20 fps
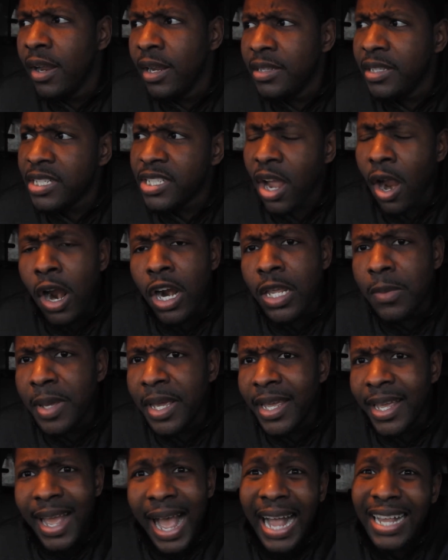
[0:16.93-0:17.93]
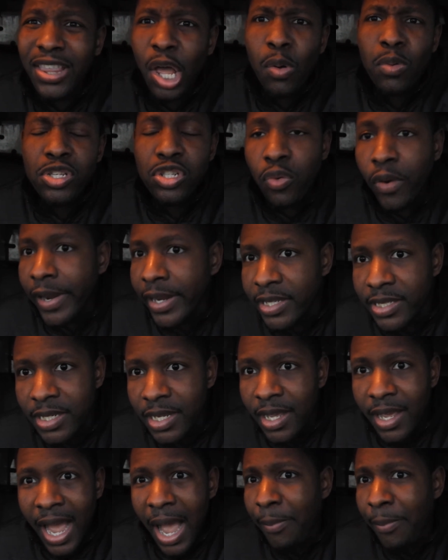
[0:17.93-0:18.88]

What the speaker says: this argument, I thought it was crazy.